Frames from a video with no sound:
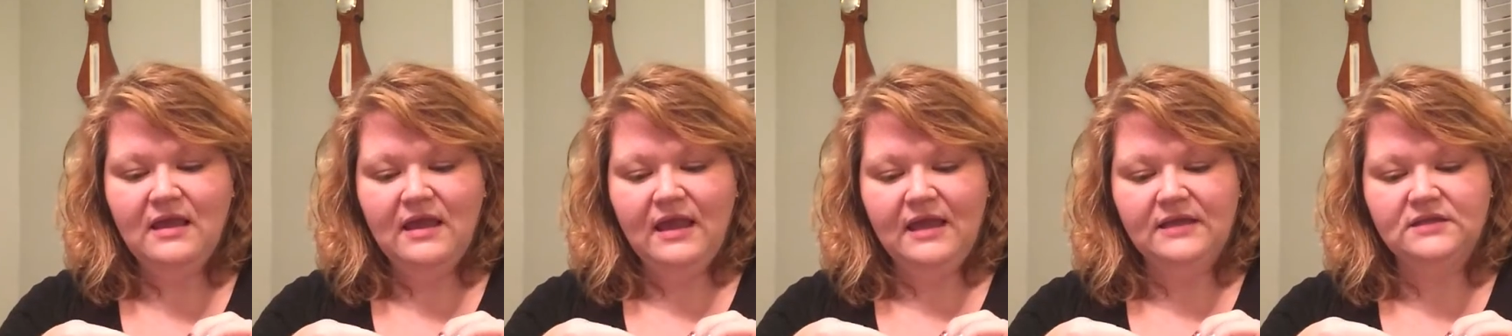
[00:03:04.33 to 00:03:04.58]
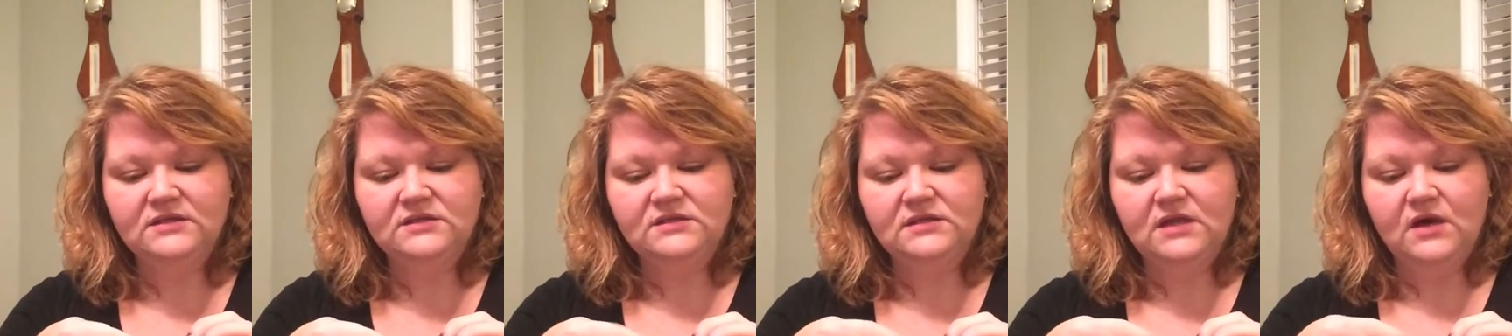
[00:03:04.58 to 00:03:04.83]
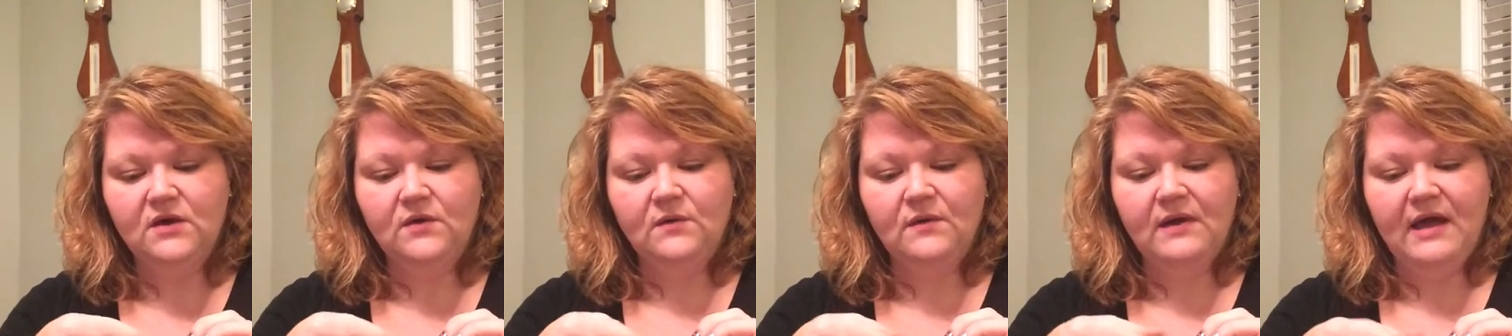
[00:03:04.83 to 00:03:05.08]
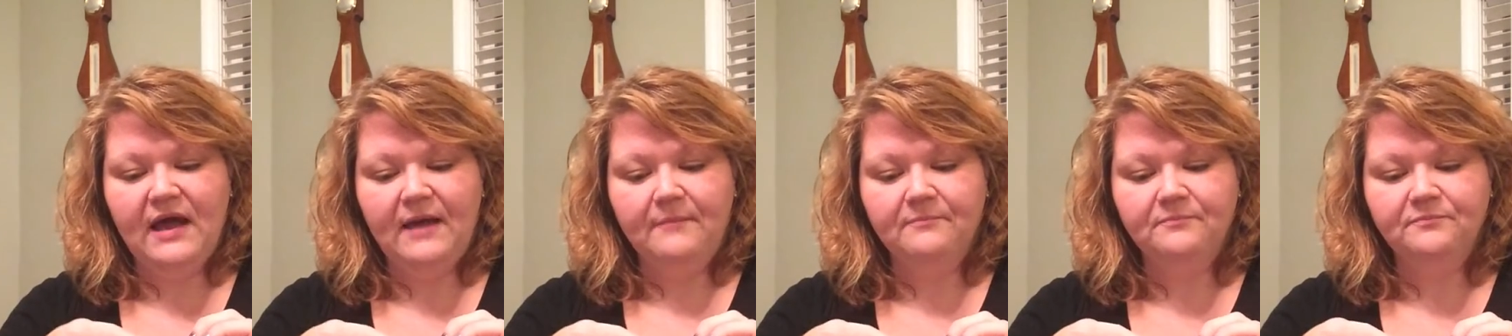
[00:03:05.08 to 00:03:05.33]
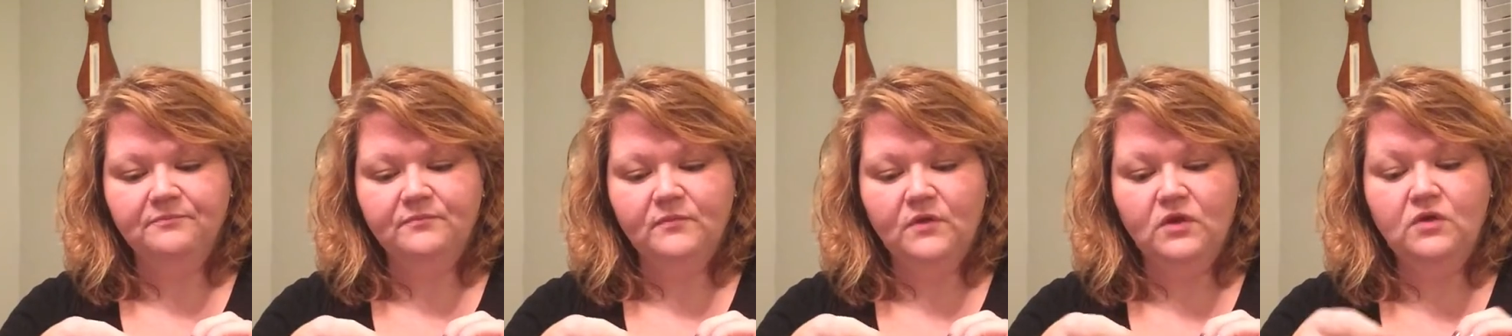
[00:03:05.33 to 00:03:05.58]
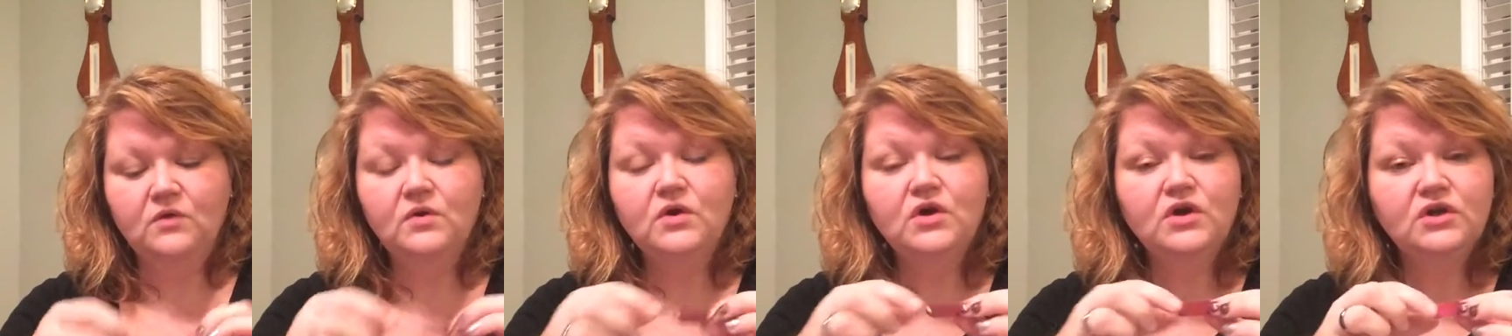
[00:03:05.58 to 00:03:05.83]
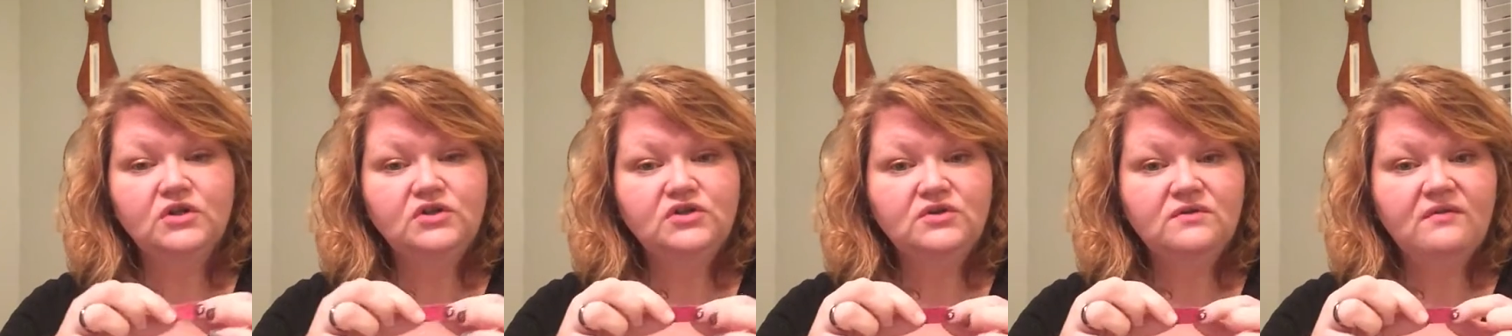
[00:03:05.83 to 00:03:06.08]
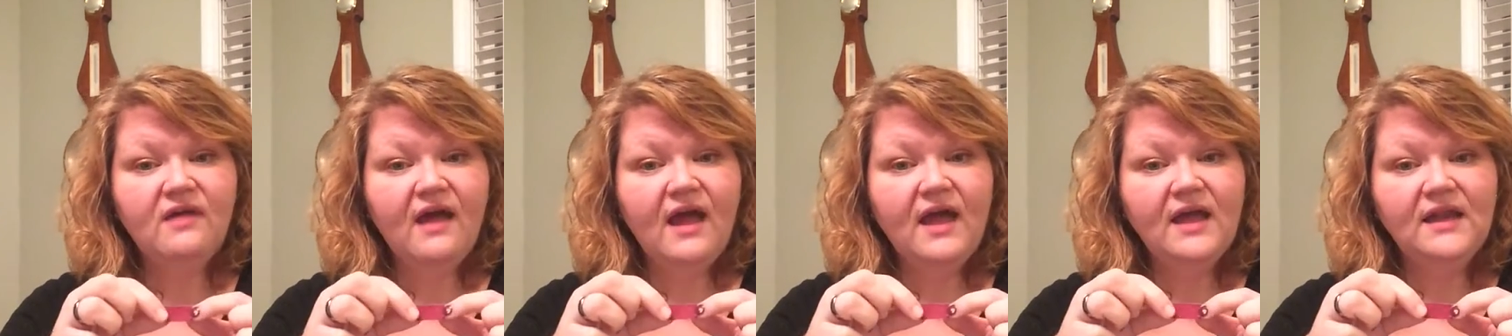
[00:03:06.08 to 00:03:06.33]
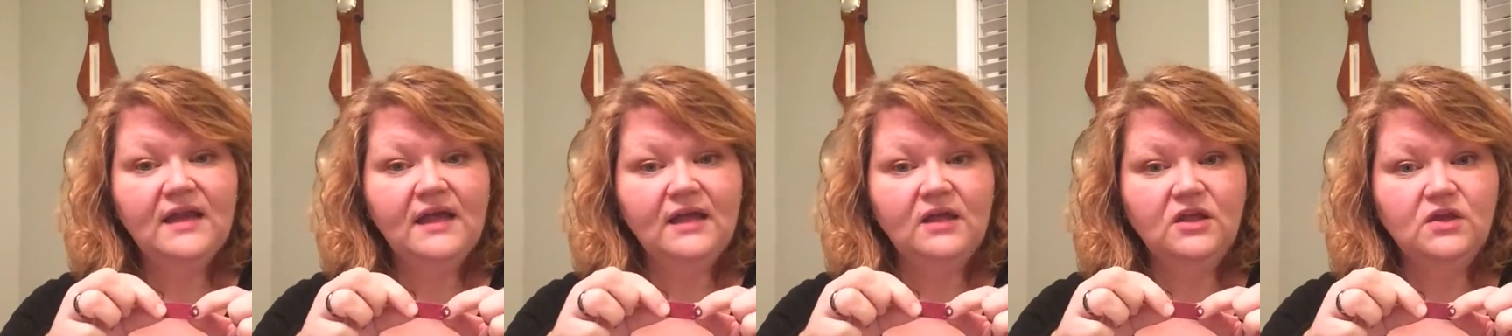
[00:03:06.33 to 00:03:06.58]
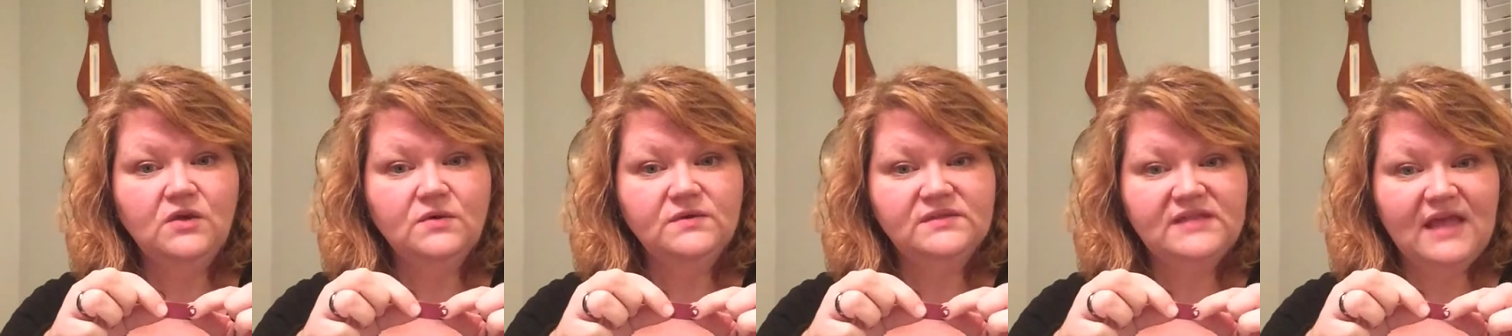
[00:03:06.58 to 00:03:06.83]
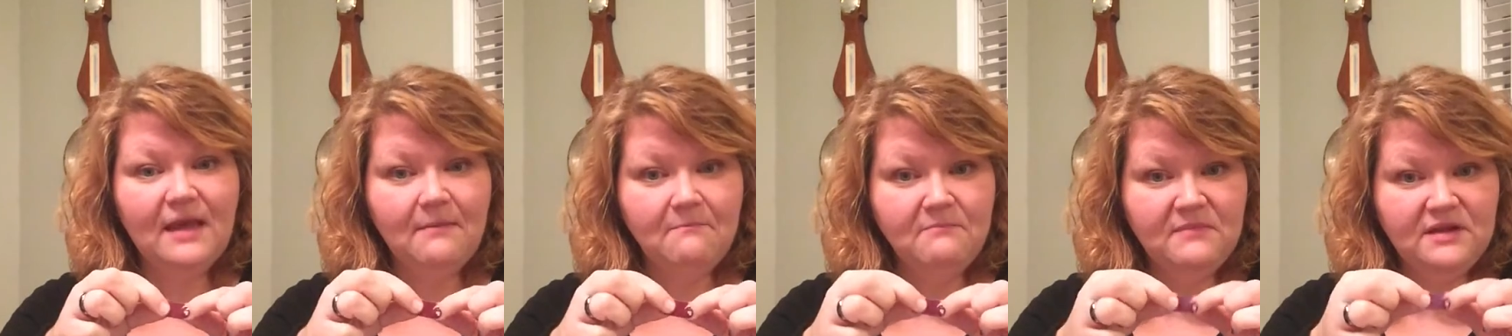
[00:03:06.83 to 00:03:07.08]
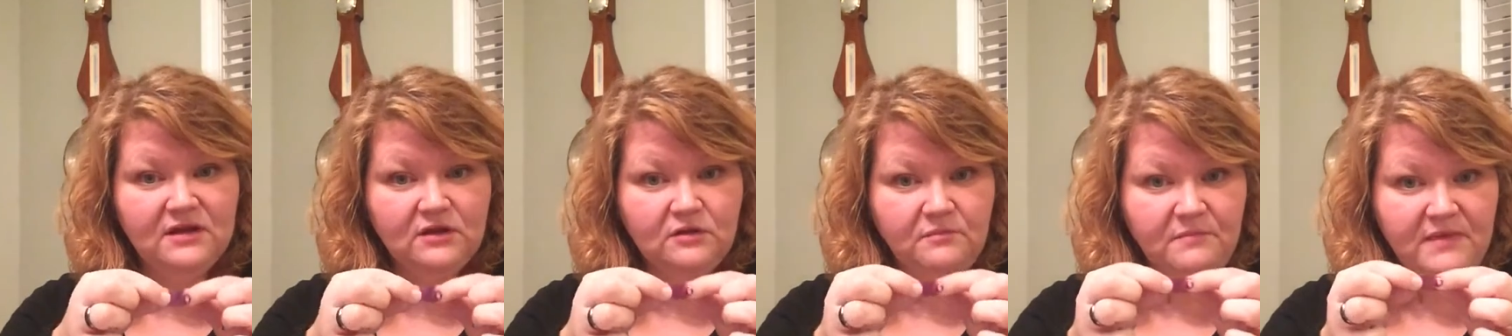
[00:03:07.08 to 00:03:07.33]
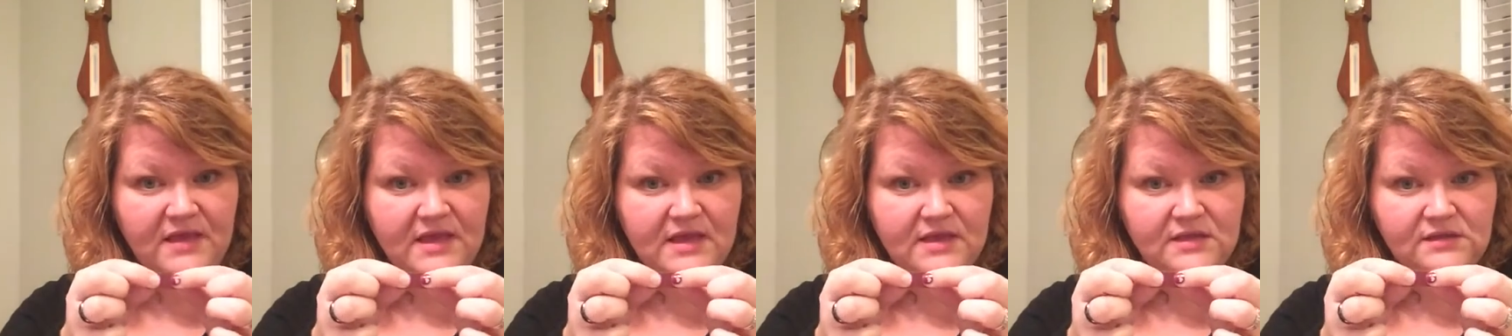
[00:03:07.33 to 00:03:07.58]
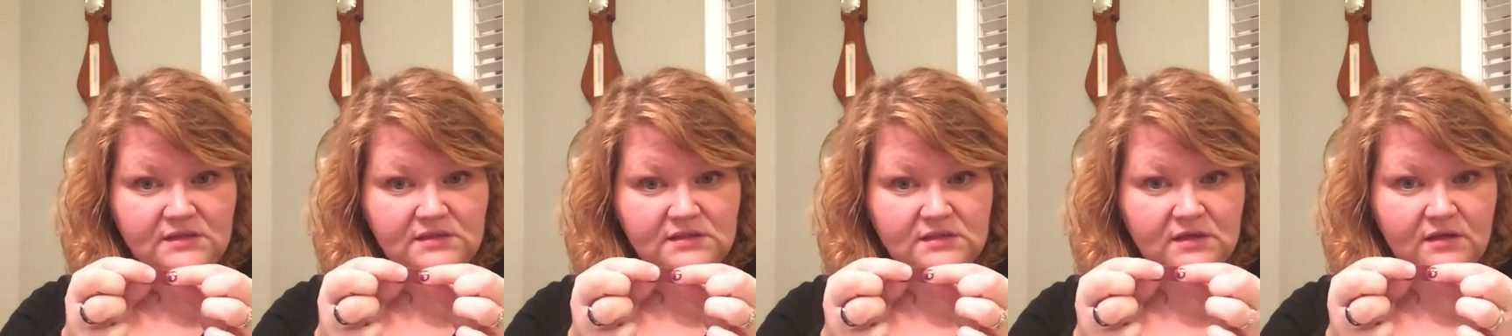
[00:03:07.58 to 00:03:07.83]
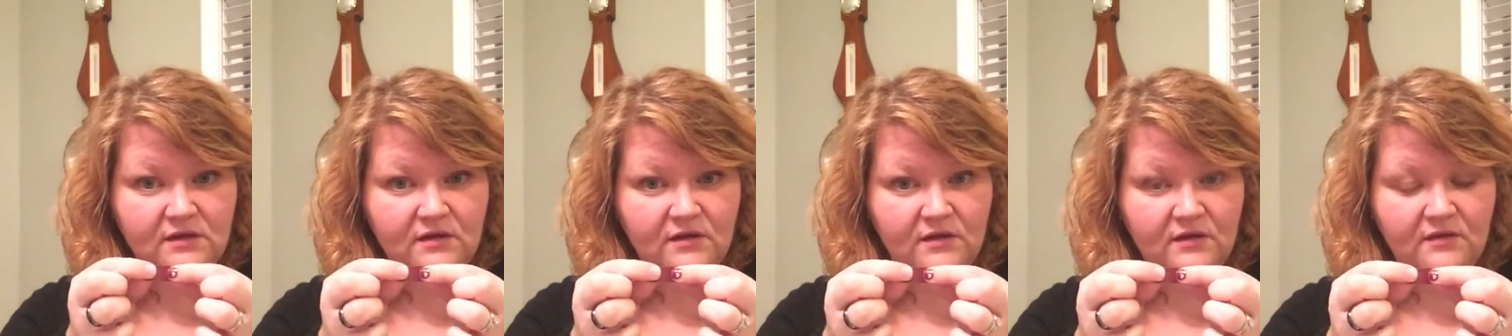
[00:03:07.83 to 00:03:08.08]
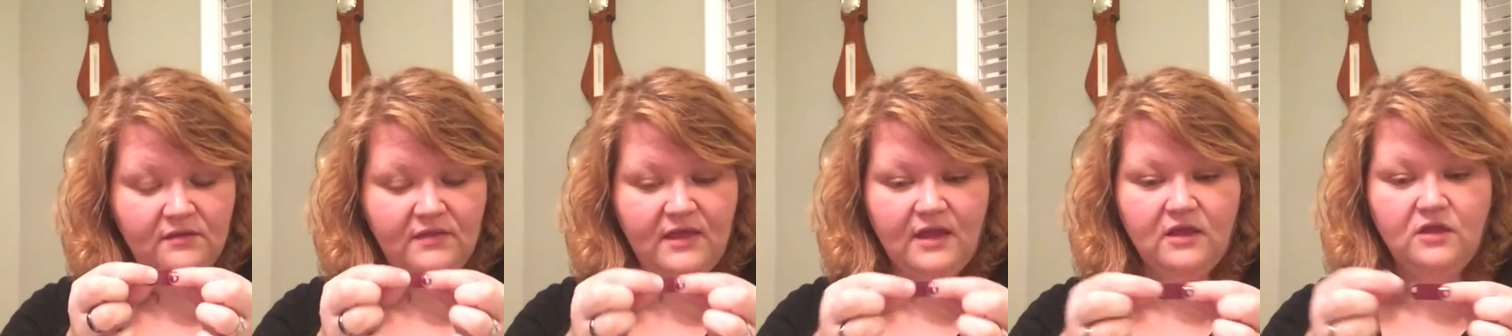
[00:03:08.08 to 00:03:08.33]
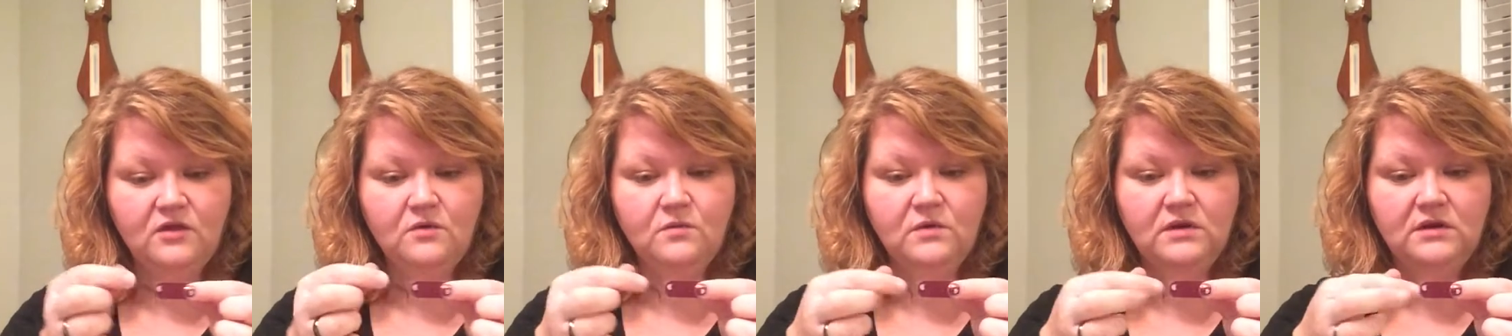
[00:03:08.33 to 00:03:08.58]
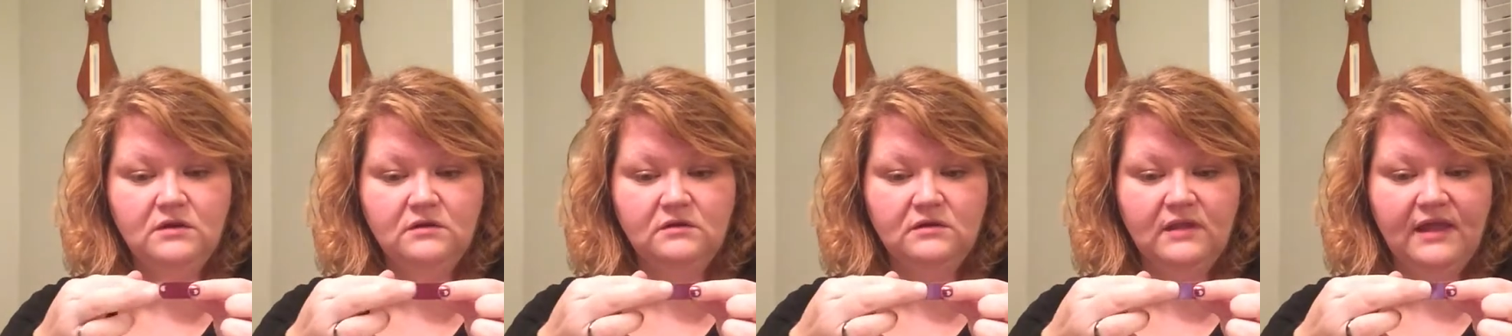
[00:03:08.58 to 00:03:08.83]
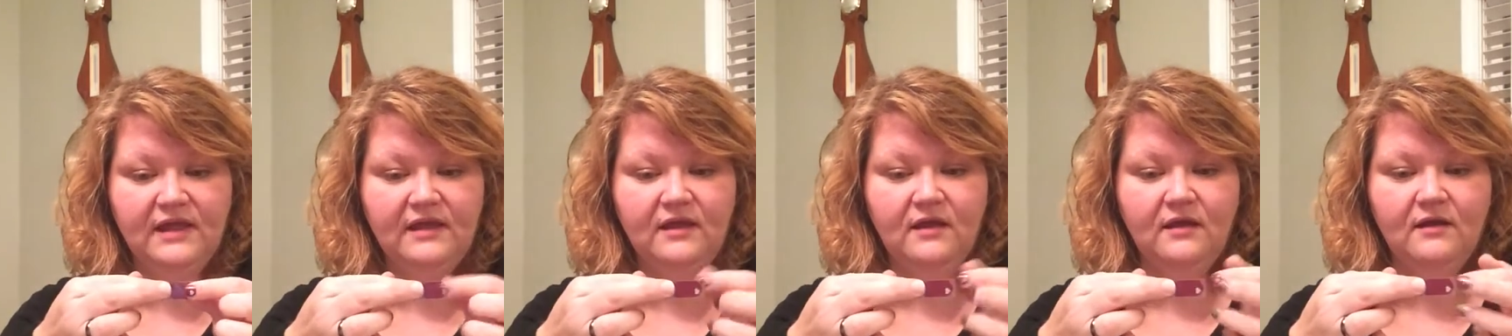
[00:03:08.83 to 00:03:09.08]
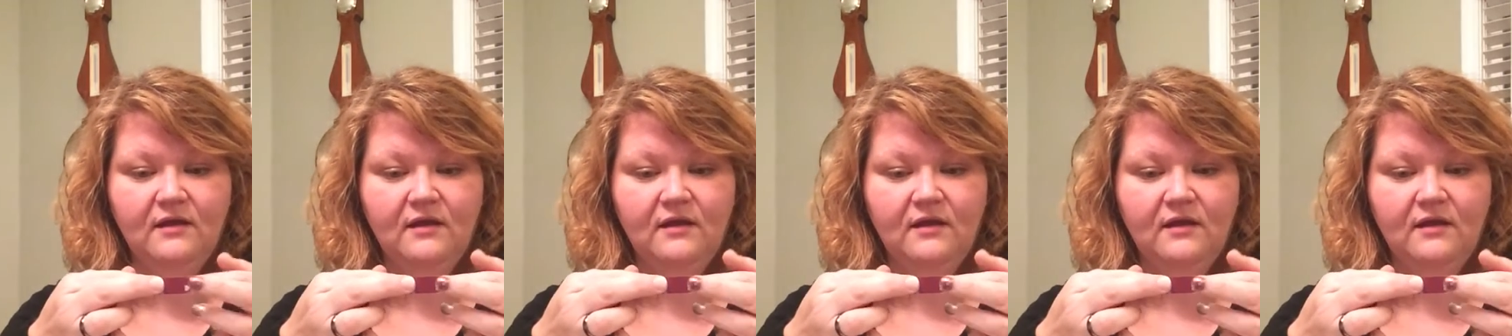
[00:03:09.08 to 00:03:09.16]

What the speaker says: And so you could do that and use that middle piece that you wouldn't, like,